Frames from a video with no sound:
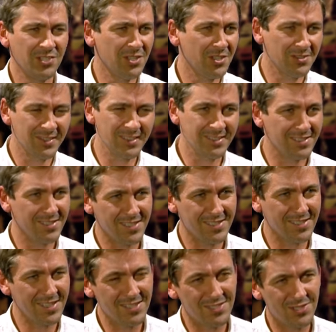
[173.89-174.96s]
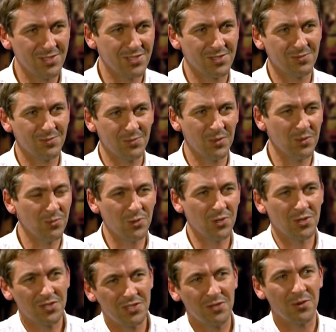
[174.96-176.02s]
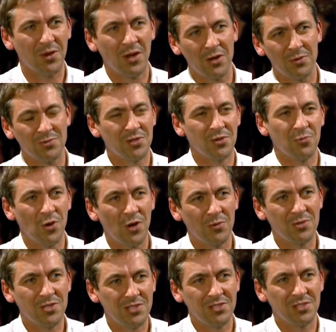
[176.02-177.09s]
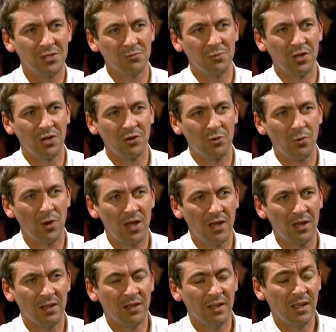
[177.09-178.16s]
You know, these things you wouldn't do at home, so why would you do them when you're away?